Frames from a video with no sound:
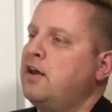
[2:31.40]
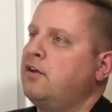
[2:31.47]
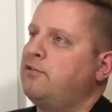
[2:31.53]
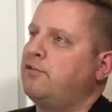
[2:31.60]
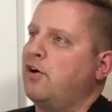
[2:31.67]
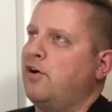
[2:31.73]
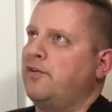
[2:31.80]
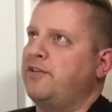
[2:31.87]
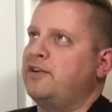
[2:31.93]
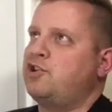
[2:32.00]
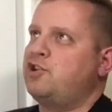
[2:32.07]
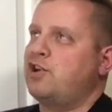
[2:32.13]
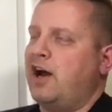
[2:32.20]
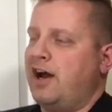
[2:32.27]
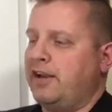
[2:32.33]
So the
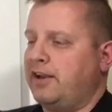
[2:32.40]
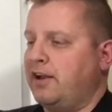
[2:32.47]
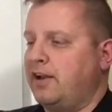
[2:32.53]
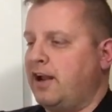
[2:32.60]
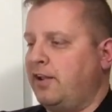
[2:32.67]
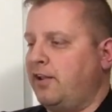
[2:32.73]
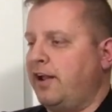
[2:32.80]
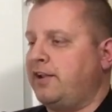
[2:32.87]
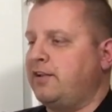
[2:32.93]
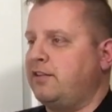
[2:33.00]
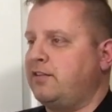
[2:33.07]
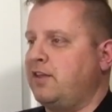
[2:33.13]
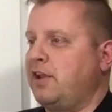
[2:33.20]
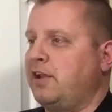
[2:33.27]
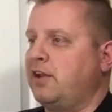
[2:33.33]
shotgun I like to
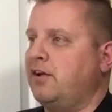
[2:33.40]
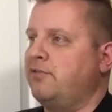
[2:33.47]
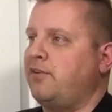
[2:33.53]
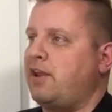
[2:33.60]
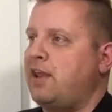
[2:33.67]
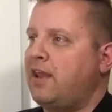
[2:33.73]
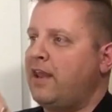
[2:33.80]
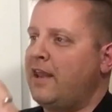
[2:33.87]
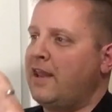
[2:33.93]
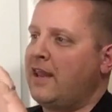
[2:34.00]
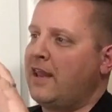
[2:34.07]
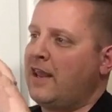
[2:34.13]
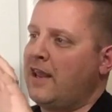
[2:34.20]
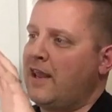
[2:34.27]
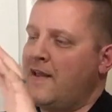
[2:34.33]
think of
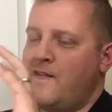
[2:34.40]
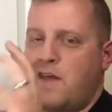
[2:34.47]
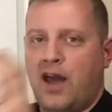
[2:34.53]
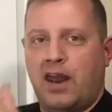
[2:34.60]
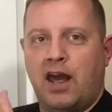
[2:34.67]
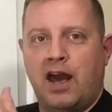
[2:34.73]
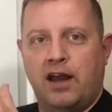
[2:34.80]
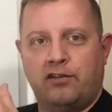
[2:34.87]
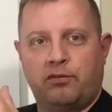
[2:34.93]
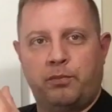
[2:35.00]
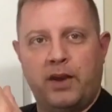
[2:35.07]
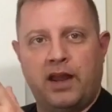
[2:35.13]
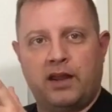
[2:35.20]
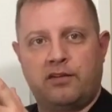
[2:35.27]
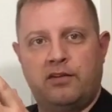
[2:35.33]
in that
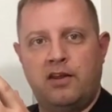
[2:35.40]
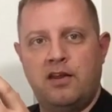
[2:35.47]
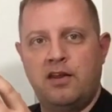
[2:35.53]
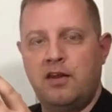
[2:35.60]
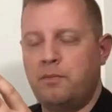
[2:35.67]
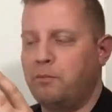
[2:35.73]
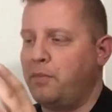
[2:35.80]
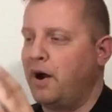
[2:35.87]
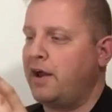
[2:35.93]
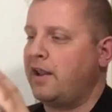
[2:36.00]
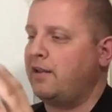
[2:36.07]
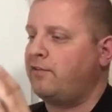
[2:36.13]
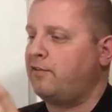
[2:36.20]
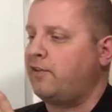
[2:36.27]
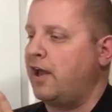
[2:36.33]
aspect, but
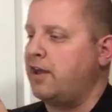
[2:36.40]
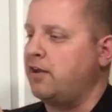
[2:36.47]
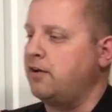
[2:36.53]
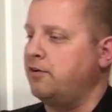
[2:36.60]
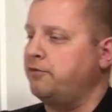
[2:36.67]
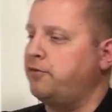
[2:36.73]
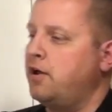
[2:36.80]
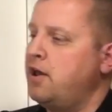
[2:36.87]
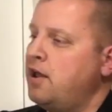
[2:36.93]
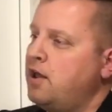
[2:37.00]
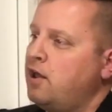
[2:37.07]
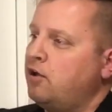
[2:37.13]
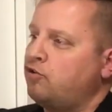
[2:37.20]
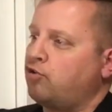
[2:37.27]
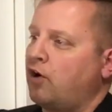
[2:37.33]
instead of
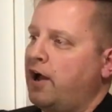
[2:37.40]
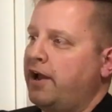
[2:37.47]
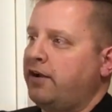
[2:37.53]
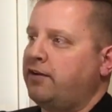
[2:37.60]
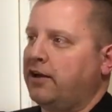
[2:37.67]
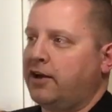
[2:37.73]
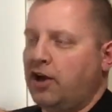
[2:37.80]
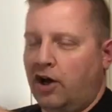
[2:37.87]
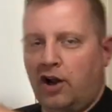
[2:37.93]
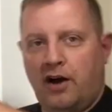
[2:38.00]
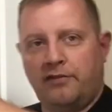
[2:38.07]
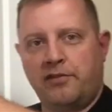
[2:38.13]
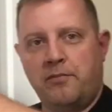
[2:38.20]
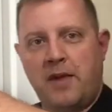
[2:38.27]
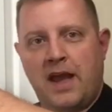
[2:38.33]
trying to cut
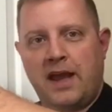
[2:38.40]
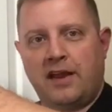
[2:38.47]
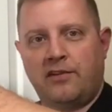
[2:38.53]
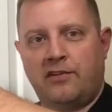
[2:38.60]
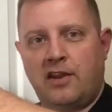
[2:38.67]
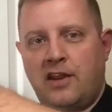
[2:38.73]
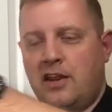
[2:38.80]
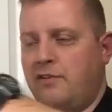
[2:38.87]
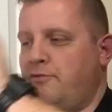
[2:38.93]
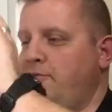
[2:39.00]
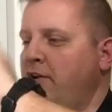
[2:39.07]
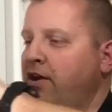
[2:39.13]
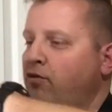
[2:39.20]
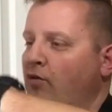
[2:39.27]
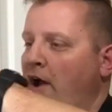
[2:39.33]
off the magazine and
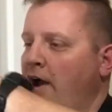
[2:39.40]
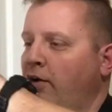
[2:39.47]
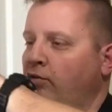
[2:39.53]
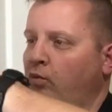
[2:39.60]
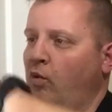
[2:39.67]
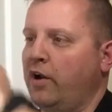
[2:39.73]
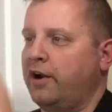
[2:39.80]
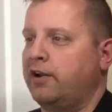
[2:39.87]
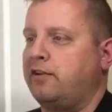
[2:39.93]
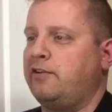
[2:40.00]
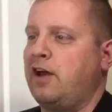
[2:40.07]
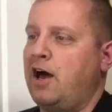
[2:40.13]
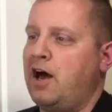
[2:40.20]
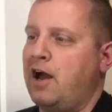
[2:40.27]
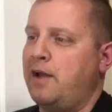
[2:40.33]
feed rounds one at a
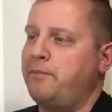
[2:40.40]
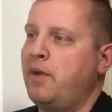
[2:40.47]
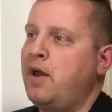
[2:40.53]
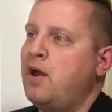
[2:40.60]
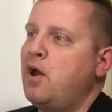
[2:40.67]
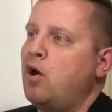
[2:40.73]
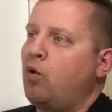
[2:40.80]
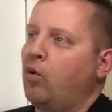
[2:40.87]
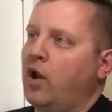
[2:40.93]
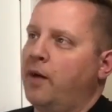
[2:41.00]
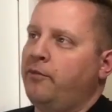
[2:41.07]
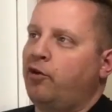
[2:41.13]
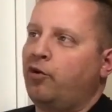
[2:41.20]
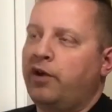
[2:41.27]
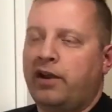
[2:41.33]
time, what
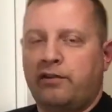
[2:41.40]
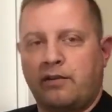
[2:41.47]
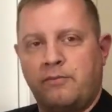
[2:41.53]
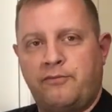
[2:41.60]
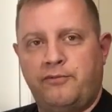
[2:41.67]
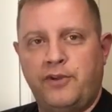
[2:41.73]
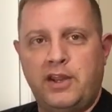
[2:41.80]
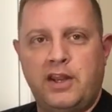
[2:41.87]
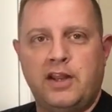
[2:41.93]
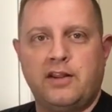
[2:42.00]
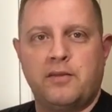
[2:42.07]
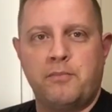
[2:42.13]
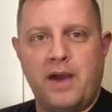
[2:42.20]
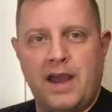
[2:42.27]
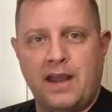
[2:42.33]
I'm doing is I'm feeding
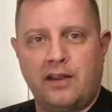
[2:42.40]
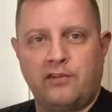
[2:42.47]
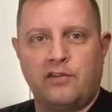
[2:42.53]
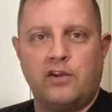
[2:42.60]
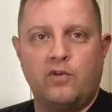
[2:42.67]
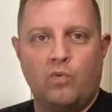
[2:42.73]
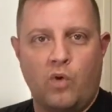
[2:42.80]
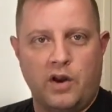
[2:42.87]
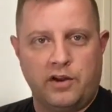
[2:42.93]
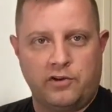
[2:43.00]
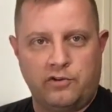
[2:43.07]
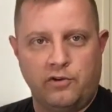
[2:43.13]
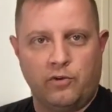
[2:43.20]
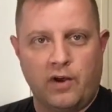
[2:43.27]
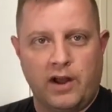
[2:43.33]
the magazine 1 to
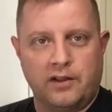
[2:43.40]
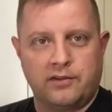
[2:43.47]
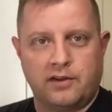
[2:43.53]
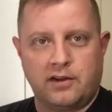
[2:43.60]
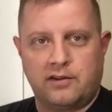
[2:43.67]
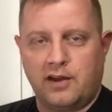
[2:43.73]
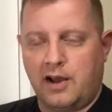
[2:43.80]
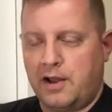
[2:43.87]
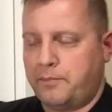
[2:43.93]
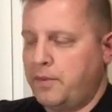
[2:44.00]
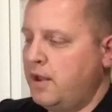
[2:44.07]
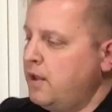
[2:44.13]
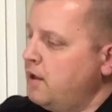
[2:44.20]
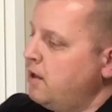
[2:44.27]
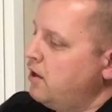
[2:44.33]
2 rounds at a time.
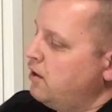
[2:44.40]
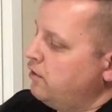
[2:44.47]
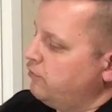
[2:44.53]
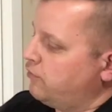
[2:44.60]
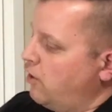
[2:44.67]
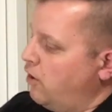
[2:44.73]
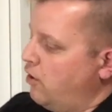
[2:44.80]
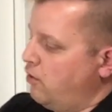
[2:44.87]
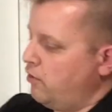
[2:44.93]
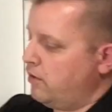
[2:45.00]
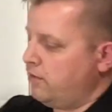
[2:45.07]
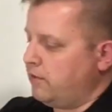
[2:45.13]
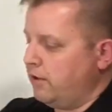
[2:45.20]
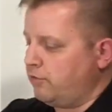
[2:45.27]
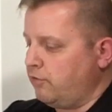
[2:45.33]
So
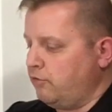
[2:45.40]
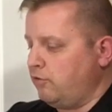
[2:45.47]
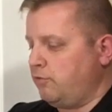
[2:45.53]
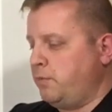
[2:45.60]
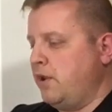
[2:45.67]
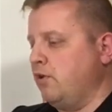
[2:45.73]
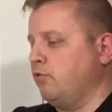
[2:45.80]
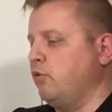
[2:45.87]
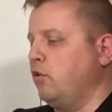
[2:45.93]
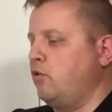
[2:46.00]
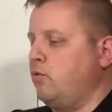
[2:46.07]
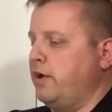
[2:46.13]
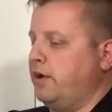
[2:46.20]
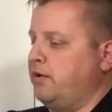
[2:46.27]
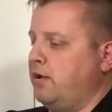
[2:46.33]
this will just be a real
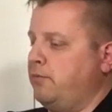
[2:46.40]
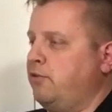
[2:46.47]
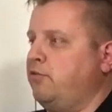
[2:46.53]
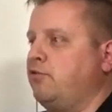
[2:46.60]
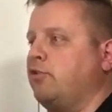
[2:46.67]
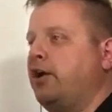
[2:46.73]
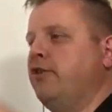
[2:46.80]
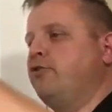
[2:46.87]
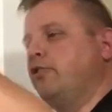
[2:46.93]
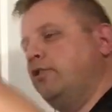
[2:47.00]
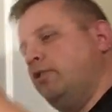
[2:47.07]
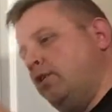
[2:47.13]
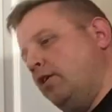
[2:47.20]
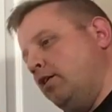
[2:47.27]
quick demonstration.